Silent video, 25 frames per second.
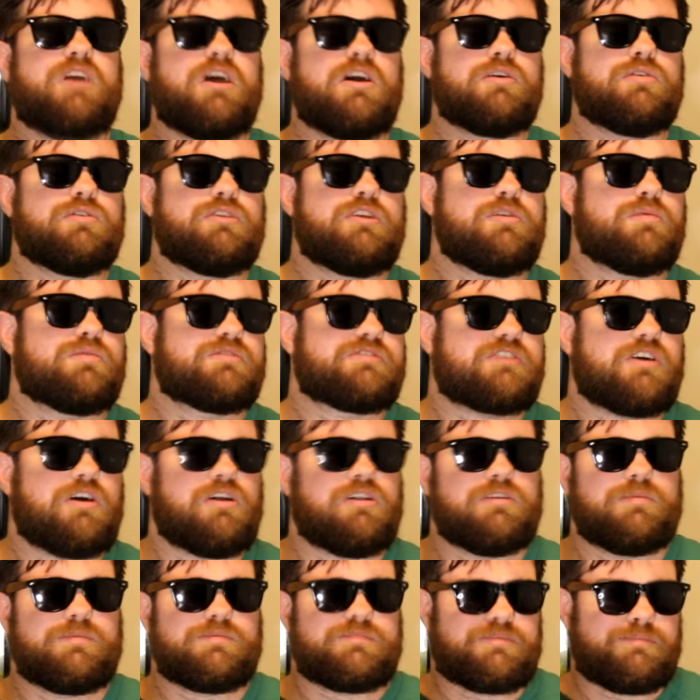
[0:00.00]
not only was
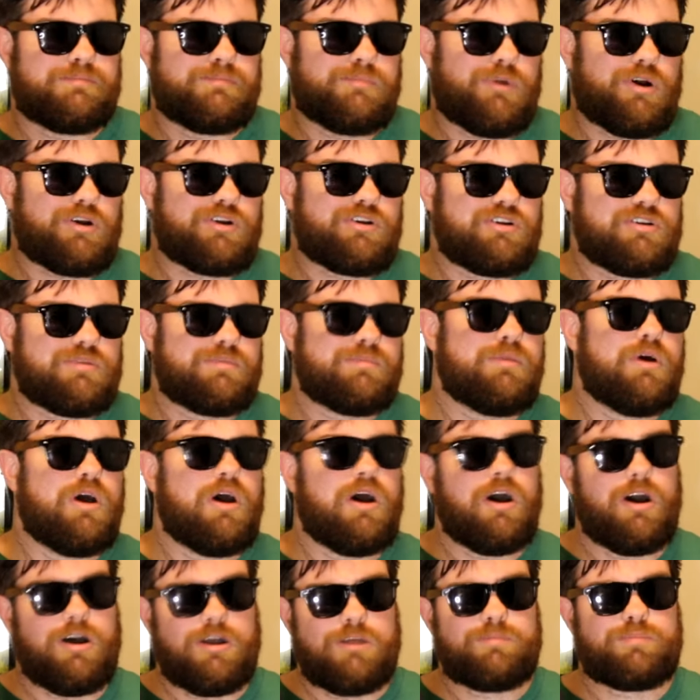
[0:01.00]
Colm's martyrdom
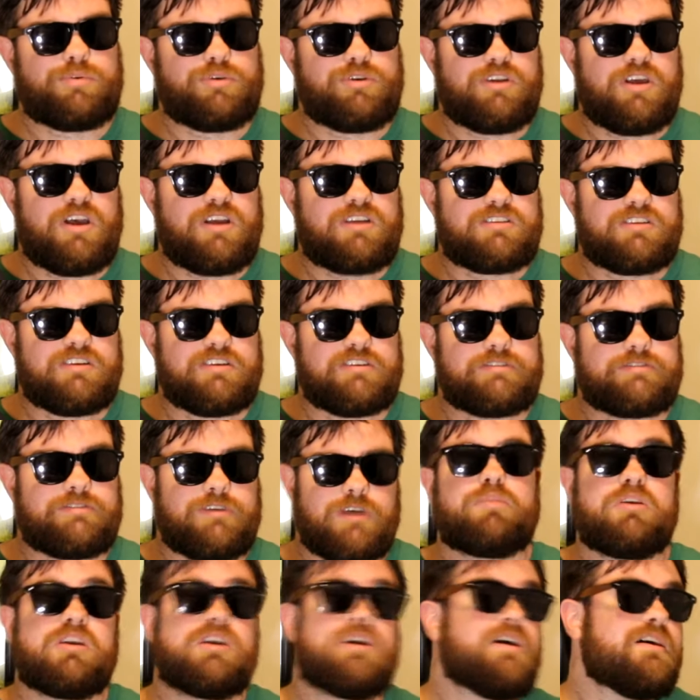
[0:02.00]

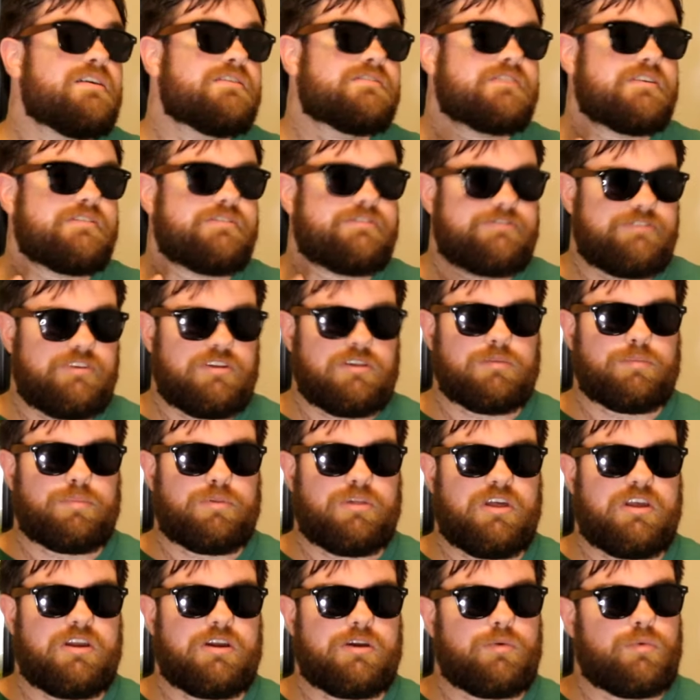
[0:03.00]
unproductive because a fiddle
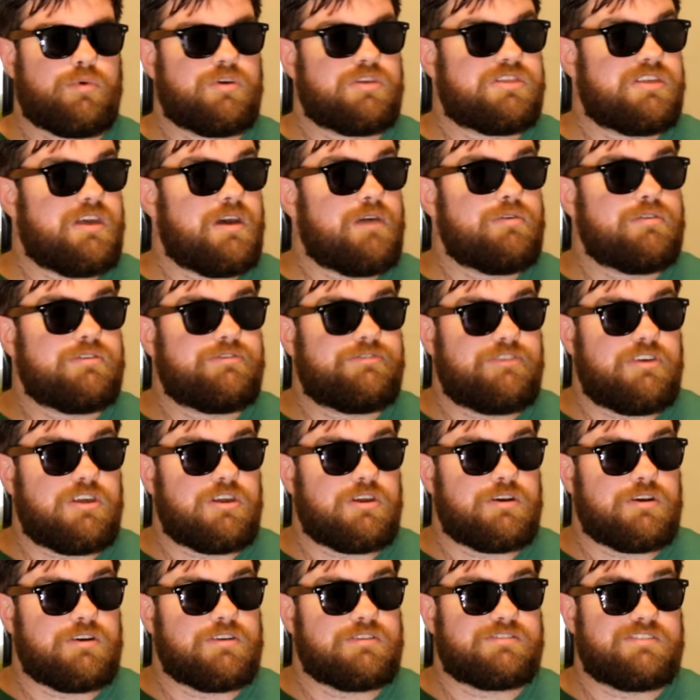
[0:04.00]
player without
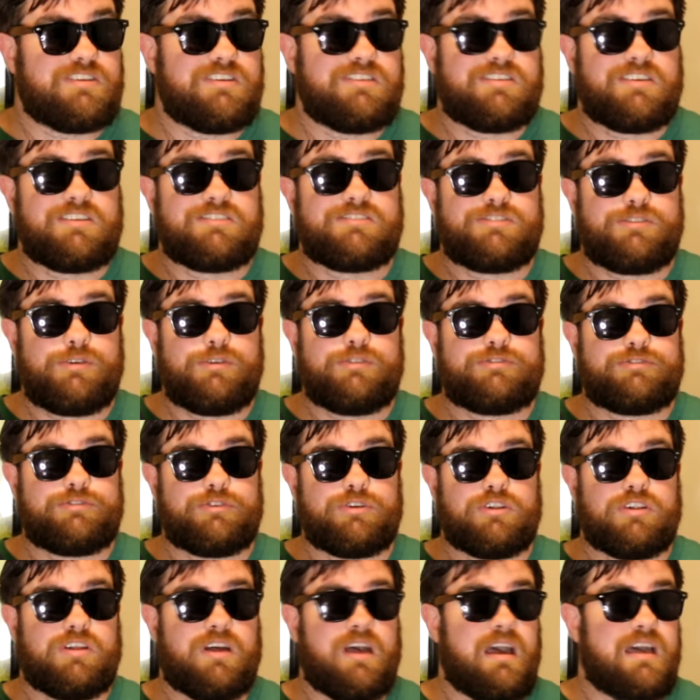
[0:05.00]
fingers is as
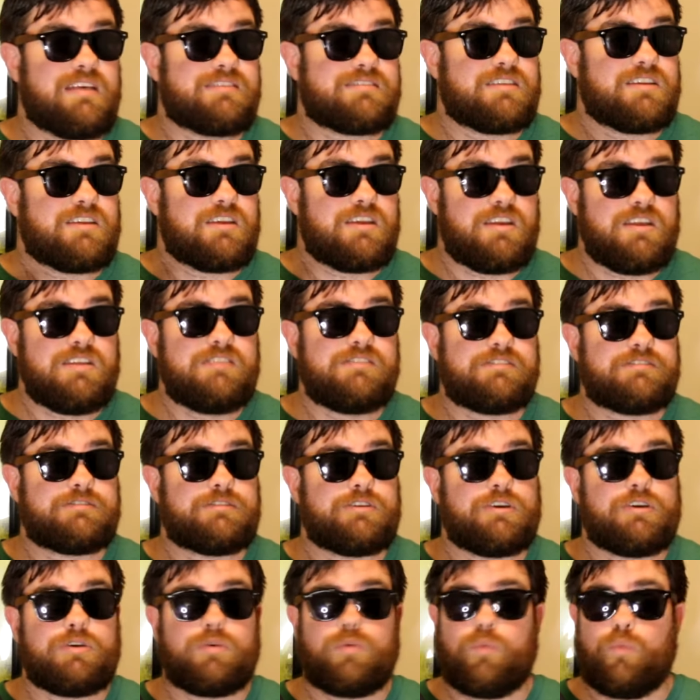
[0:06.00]
useful as an
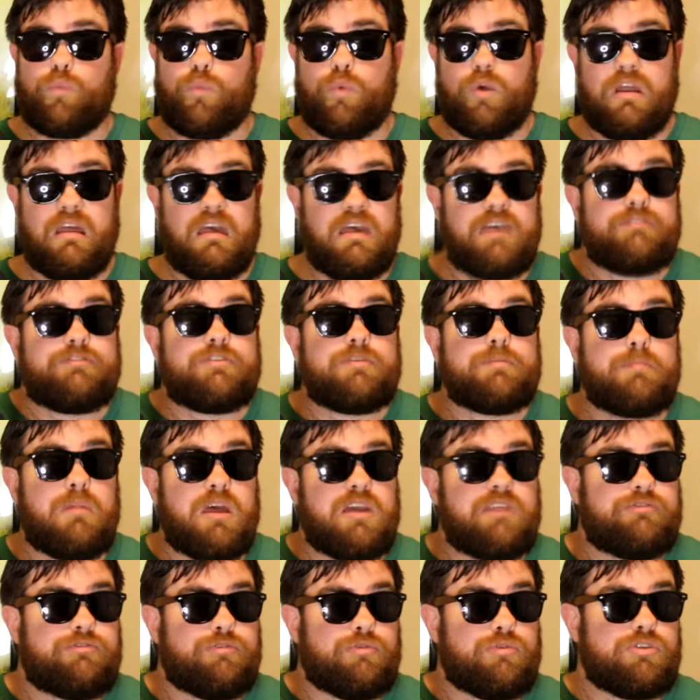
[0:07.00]
insert whatever
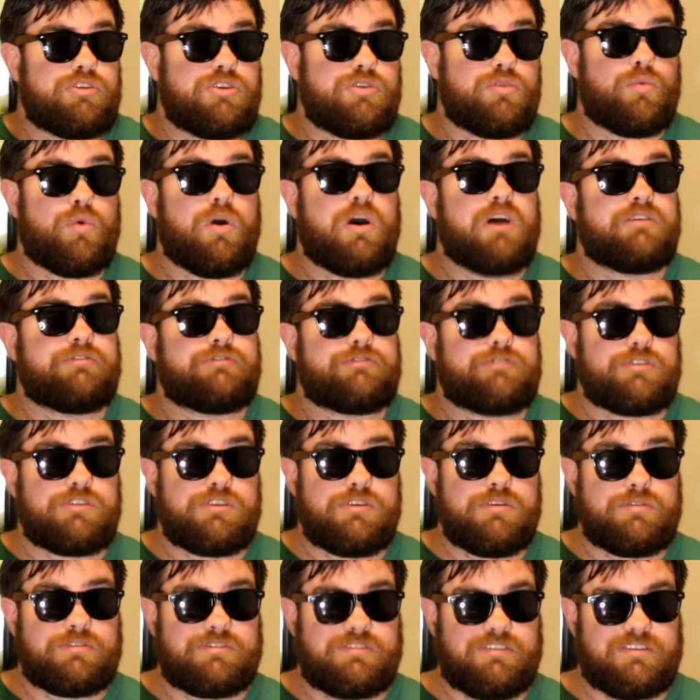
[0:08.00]
metaphor you want for
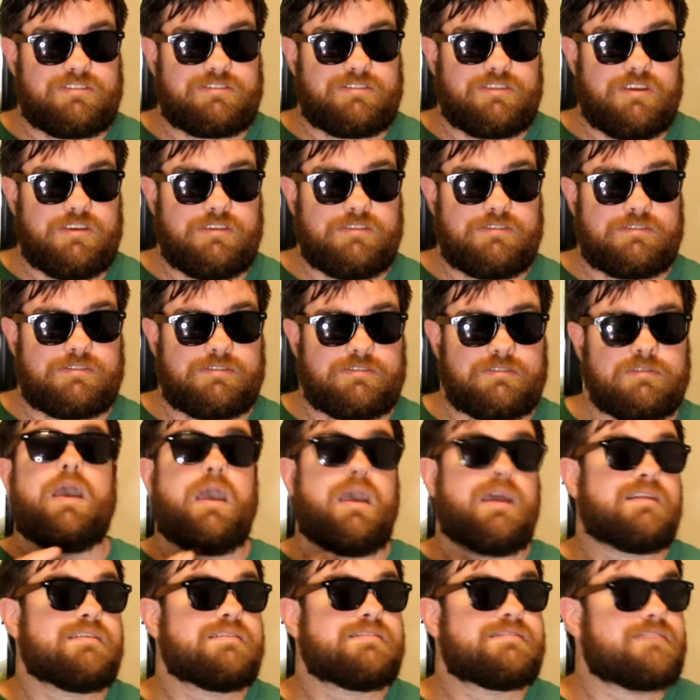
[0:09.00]
uselessness
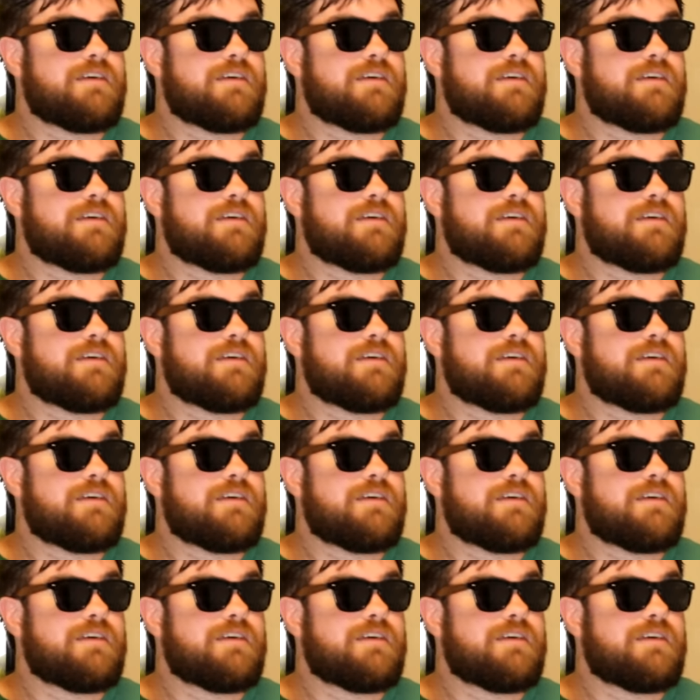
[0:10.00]
and